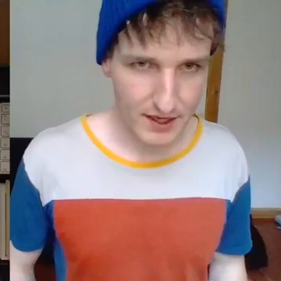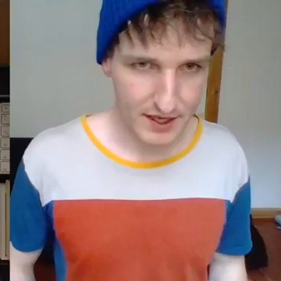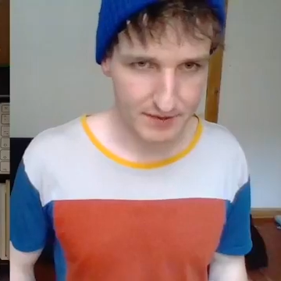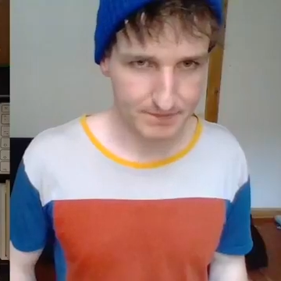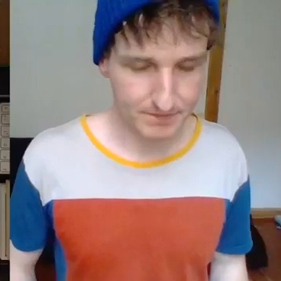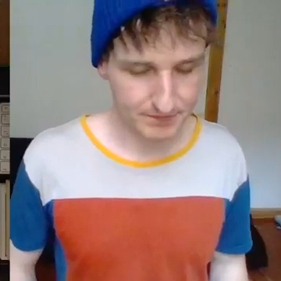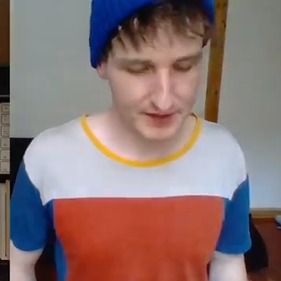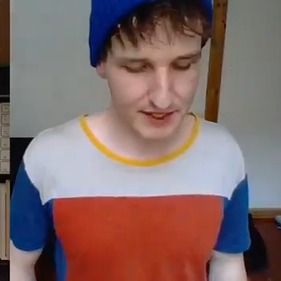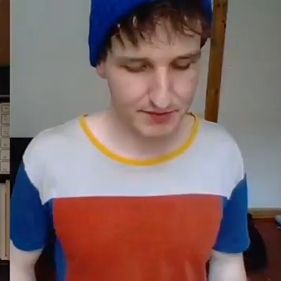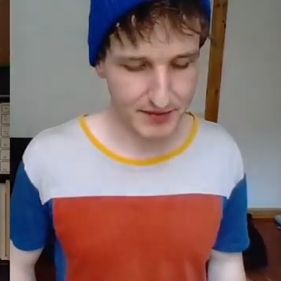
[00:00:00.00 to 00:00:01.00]
yeah,
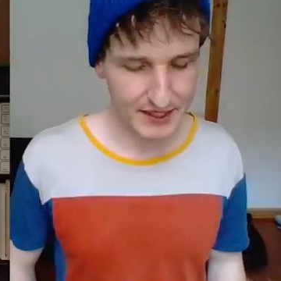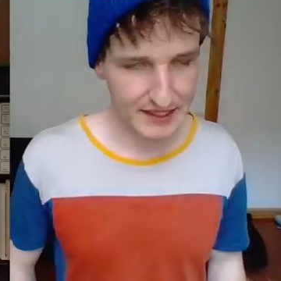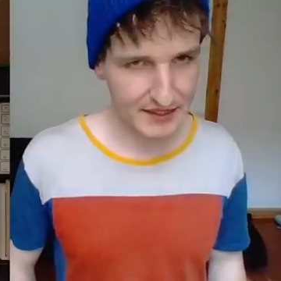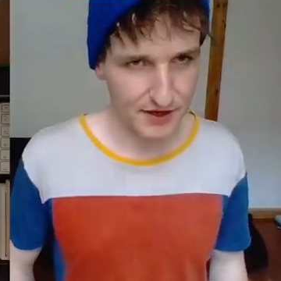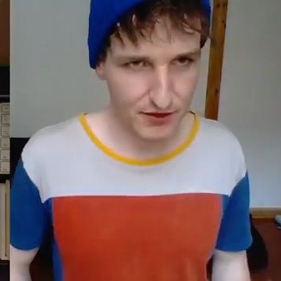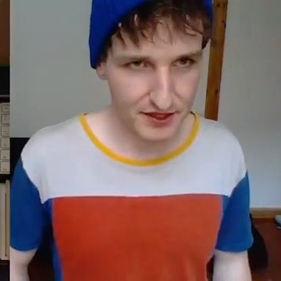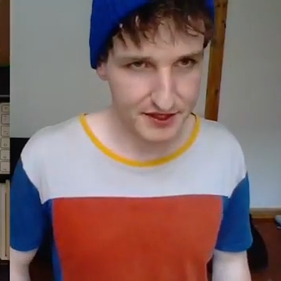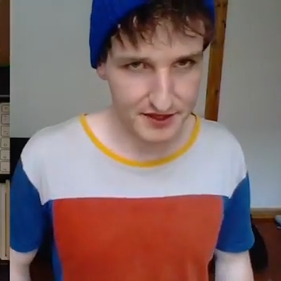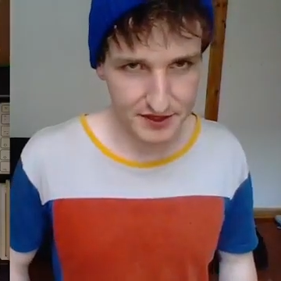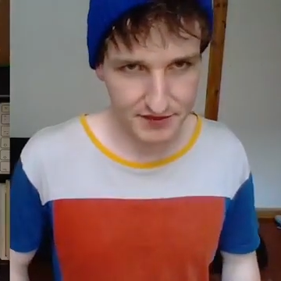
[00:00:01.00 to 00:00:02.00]
but it
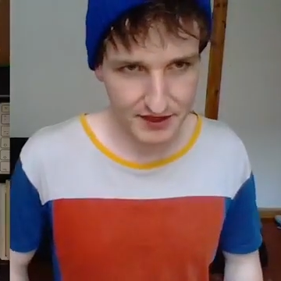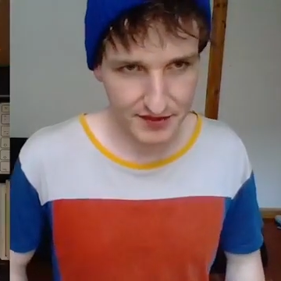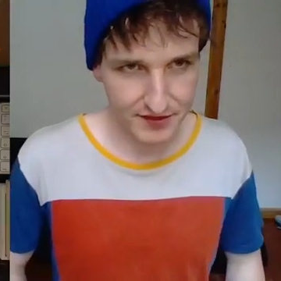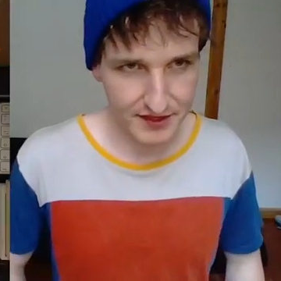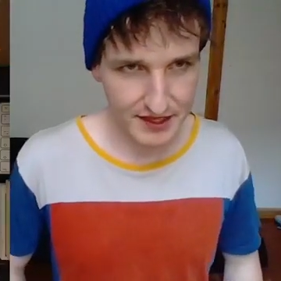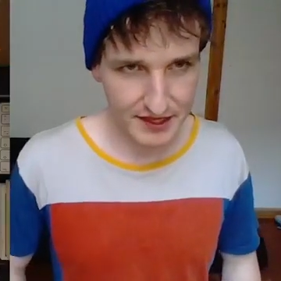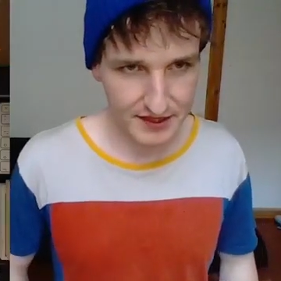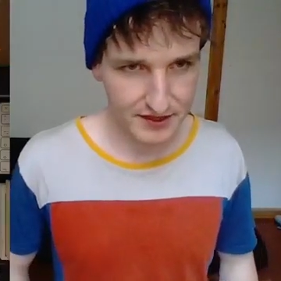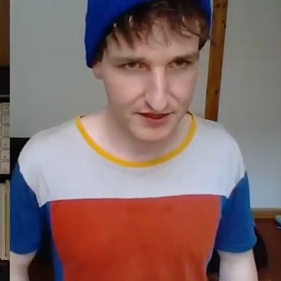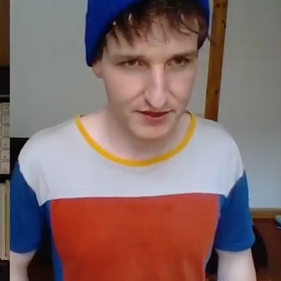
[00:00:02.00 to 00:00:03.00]
goes definitely,
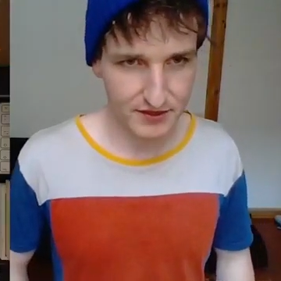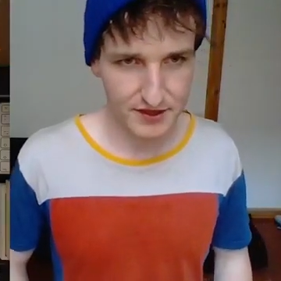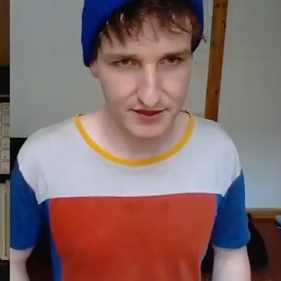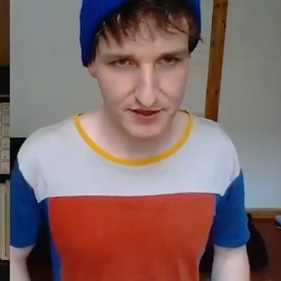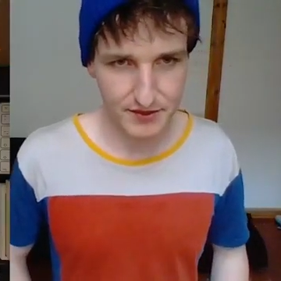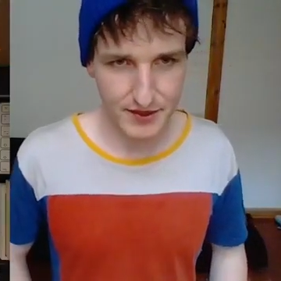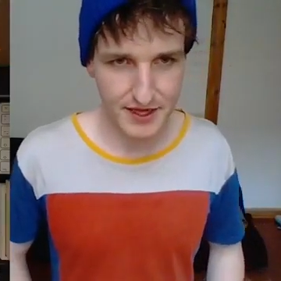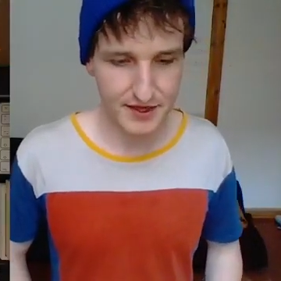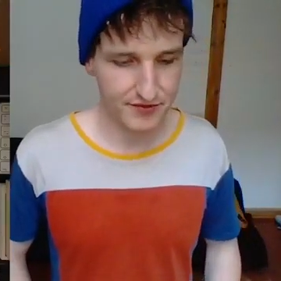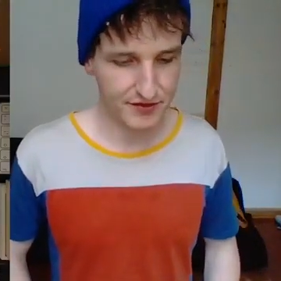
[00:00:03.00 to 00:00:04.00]
it goes
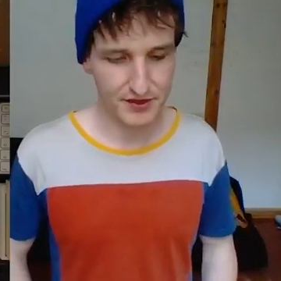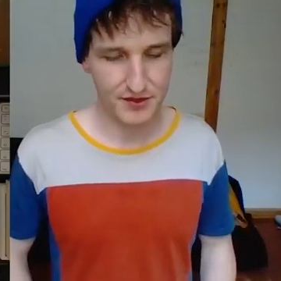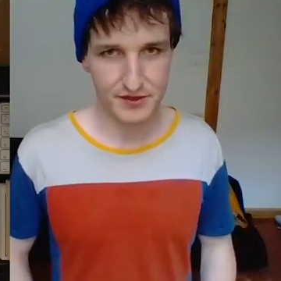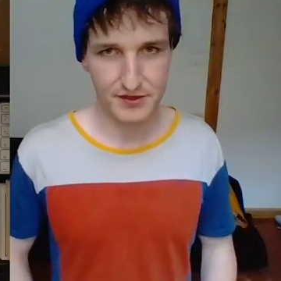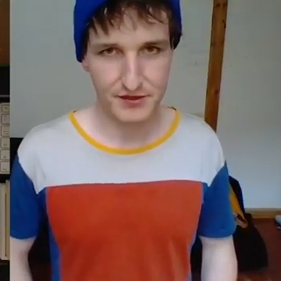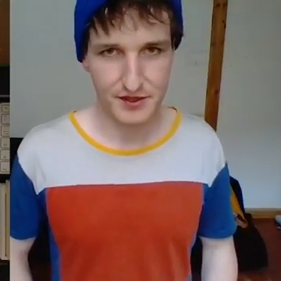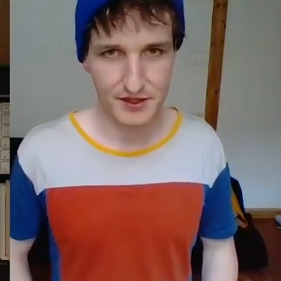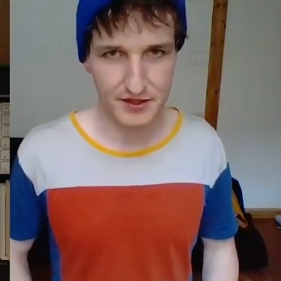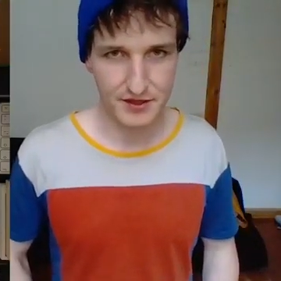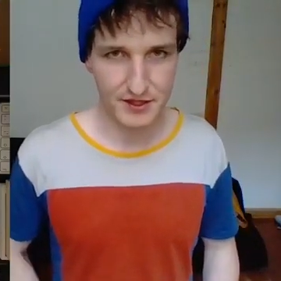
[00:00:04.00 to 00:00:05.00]
away if you don't do
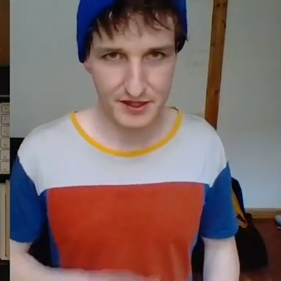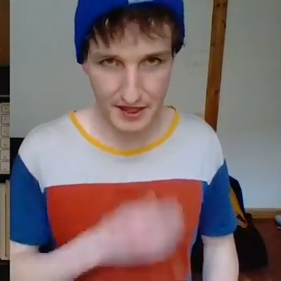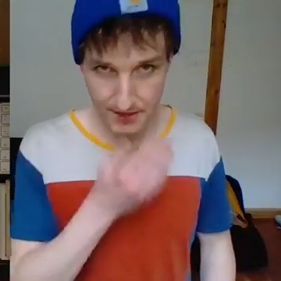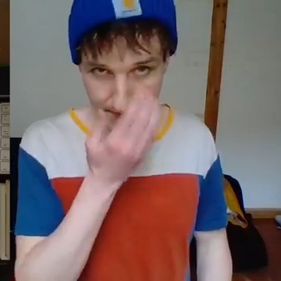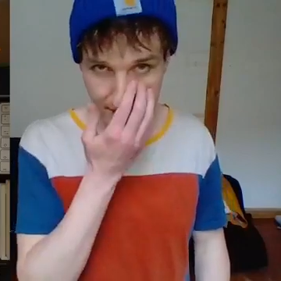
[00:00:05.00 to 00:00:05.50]
it all the time.